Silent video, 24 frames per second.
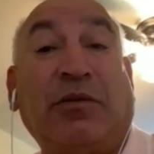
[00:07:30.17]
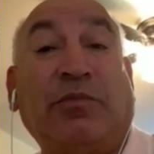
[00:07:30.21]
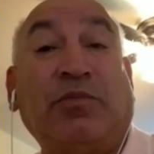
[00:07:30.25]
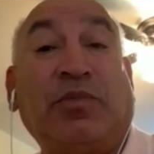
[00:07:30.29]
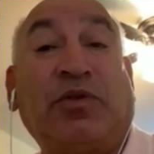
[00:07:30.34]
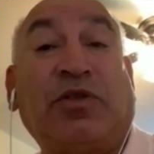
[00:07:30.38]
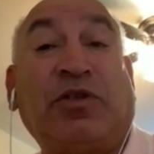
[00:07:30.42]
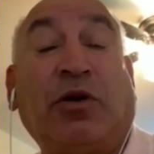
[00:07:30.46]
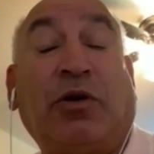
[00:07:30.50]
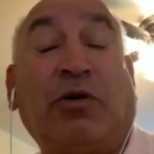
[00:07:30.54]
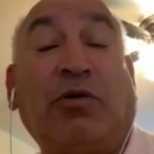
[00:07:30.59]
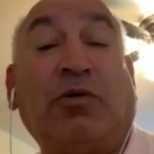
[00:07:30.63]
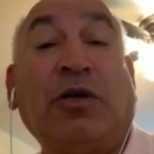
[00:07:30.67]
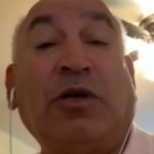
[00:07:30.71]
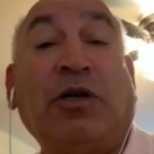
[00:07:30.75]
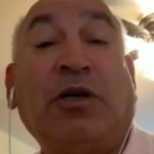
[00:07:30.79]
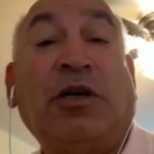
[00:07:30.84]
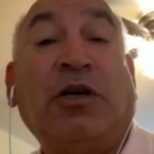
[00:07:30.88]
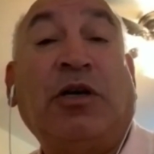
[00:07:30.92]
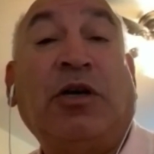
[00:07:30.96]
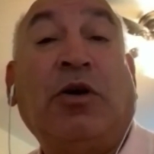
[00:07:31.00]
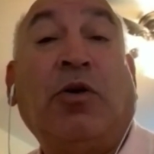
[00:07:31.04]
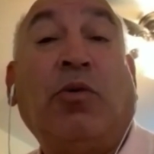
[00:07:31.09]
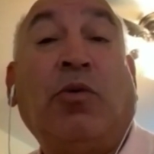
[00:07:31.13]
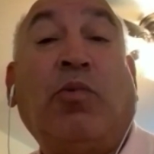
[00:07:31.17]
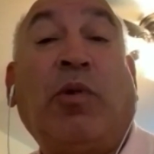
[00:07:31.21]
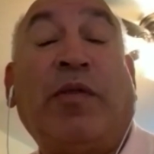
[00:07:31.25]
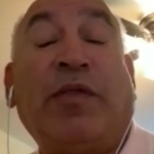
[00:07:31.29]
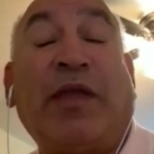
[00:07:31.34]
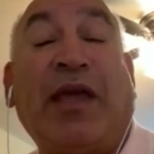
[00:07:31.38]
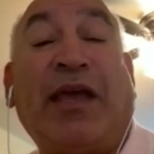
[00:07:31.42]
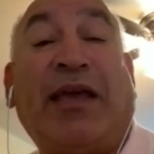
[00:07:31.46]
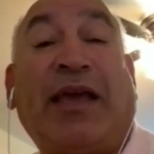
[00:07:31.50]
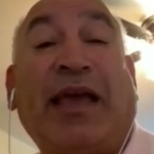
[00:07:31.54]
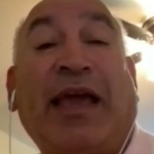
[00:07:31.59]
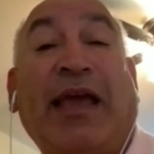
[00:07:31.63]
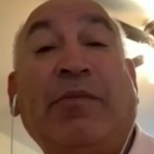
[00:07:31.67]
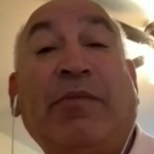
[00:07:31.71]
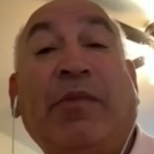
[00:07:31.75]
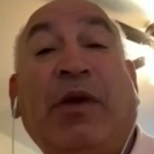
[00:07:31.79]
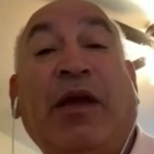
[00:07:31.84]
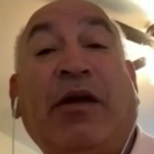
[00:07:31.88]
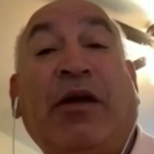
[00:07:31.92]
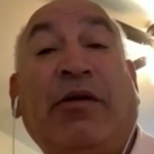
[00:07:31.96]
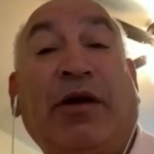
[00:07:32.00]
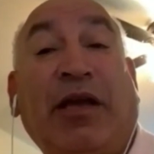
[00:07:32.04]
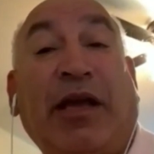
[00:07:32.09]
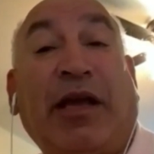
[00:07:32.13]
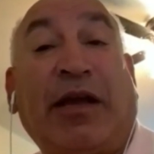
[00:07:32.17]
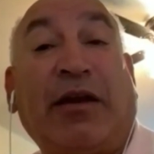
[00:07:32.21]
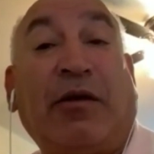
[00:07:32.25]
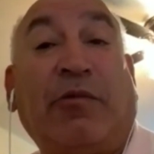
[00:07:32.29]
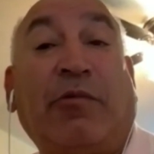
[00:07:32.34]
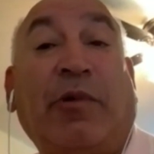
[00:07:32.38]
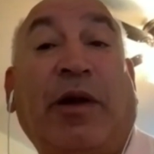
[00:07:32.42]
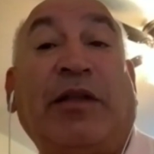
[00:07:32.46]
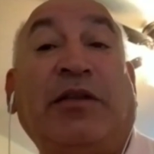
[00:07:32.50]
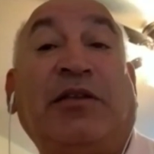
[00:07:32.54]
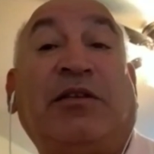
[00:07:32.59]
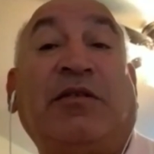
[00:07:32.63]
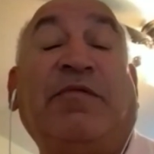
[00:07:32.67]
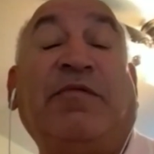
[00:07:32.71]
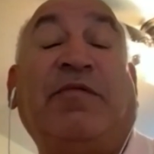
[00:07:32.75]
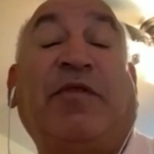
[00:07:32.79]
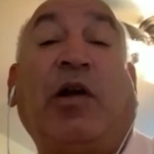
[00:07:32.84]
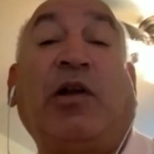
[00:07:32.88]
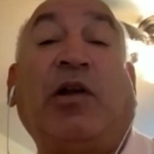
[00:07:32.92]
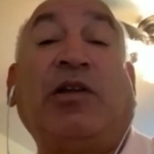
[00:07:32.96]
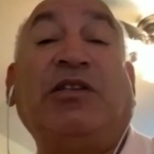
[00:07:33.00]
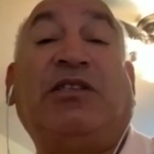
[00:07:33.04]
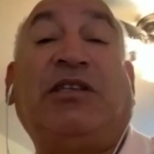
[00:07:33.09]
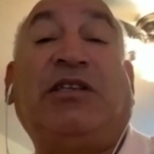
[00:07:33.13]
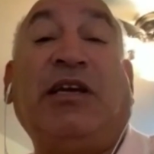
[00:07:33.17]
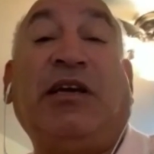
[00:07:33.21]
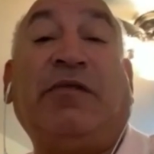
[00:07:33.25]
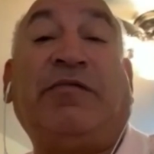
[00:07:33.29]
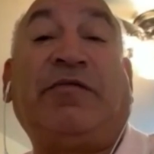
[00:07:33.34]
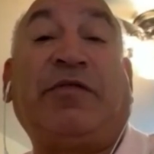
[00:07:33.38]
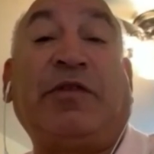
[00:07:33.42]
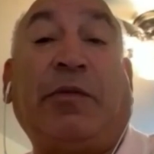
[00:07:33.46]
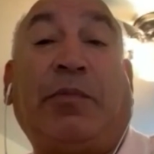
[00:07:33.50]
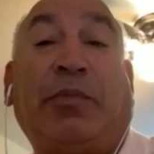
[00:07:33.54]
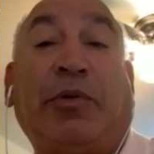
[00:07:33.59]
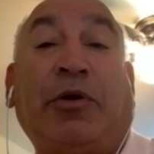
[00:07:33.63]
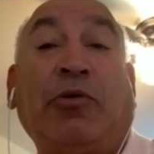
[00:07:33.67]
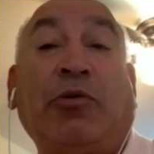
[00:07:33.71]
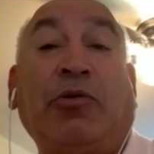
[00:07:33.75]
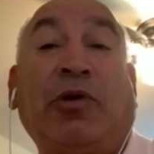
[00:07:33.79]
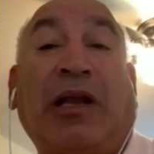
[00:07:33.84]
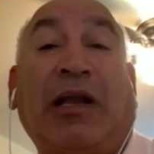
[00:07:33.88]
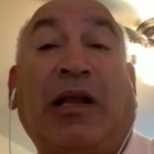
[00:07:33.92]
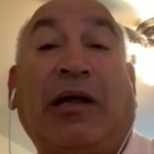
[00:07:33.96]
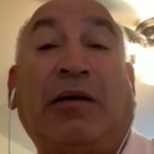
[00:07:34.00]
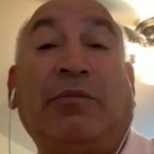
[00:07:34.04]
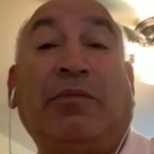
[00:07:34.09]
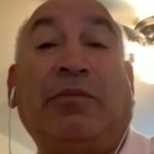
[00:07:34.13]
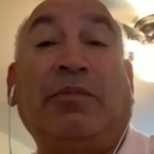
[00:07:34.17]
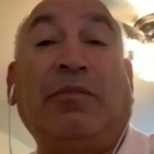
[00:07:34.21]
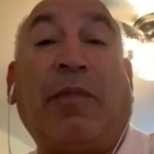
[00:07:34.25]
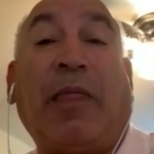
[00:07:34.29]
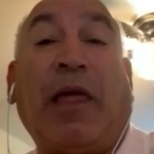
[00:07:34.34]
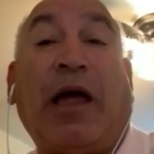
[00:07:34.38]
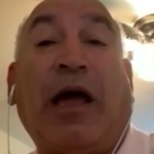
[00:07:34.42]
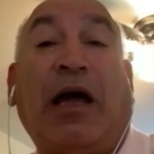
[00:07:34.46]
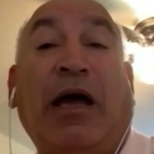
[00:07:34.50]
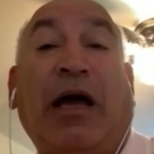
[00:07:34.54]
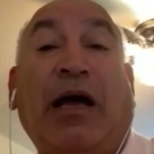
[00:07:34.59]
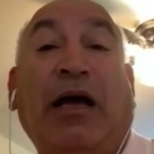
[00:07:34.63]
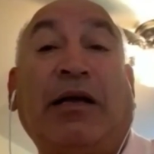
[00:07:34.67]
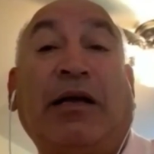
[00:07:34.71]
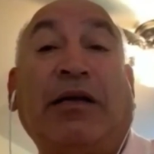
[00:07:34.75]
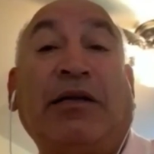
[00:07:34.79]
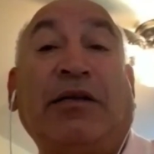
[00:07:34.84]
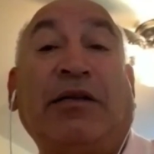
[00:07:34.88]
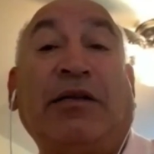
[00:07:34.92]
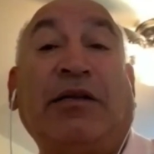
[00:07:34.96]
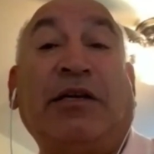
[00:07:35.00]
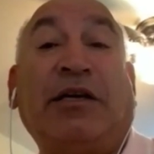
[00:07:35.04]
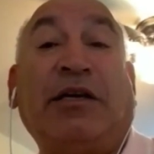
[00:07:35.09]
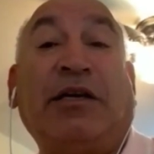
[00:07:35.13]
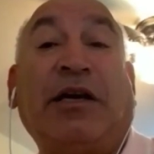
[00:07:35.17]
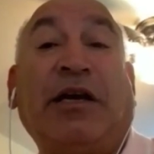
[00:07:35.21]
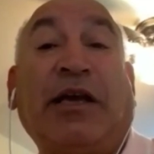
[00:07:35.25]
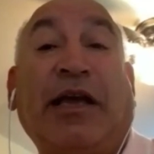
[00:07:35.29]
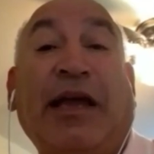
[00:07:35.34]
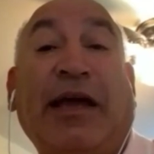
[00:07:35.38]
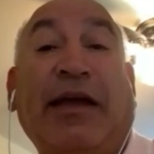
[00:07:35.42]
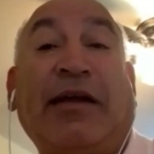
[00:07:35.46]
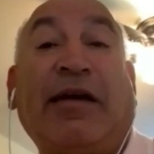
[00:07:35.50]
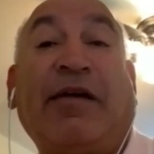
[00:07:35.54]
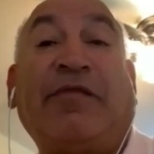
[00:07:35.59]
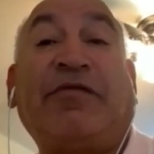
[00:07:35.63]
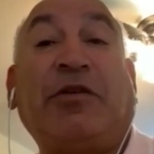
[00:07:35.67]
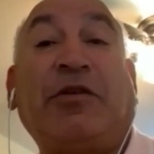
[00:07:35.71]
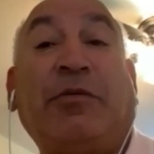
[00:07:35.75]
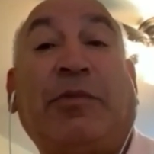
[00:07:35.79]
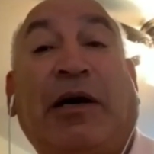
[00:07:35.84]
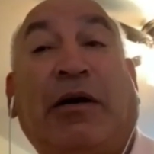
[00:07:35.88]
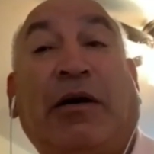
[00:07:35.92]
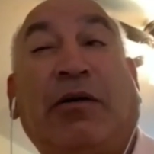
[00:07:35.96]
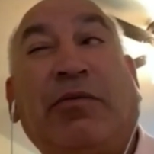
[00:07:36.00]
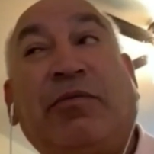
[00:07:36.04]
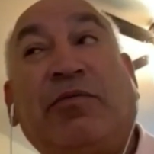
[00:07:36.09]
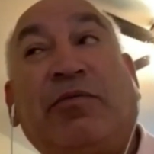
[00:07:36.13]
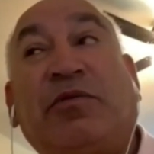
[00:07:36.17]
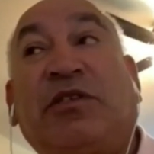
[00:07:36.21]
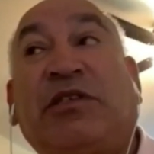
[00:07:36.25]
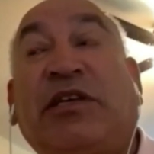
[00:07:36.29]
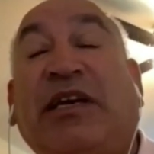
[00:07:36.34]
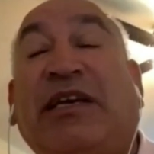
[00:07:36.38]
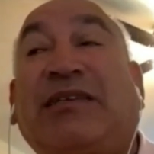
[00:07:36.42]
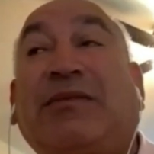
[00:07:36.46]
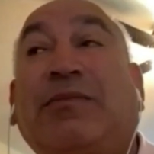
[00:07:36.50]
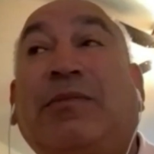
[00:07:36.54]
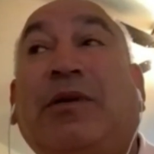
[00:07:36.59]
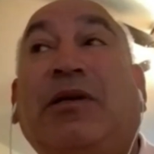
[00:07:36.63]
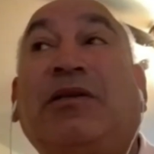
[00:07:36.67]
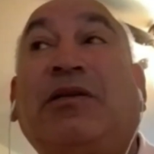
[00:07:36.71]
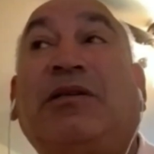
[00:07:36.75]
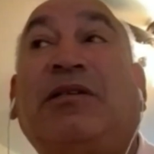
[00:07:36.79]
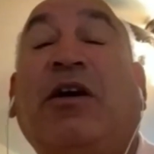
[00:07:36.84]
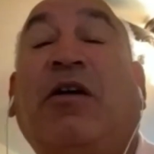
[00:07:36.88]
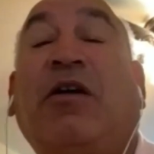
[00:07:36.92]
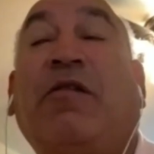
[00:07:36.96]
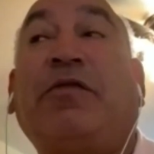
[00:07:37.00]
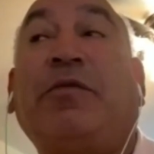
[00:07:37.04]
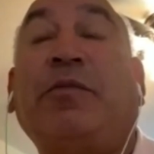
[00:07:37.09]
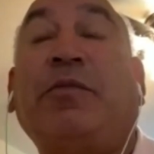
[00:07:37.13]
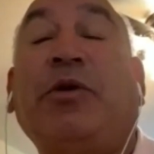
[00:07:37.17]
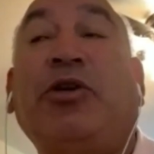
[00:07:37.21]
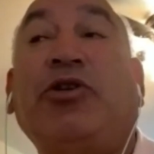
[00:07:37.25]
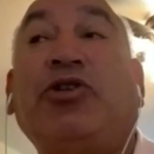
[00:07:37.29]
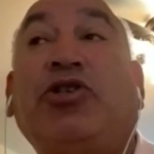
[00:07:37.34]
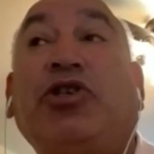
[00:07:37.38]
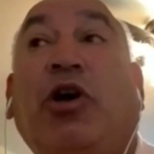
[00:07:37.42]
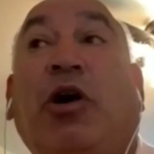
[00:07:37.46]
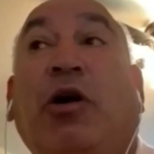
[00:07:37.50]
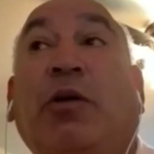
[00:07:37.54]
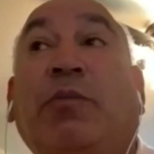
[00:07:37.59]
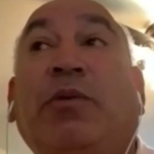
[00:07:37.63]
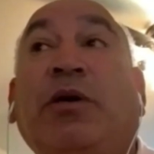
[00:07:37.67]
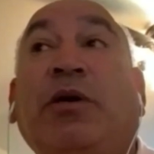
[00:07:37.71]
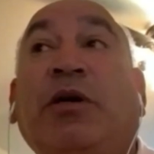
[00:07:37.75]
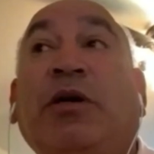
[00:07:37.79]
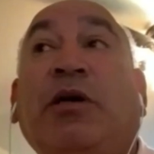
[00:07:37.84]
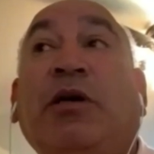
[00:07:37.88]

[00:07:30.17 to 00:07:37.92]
So when they came here again, I went and volunteered for the pro club. And again, after about 6 months, they offered me a job.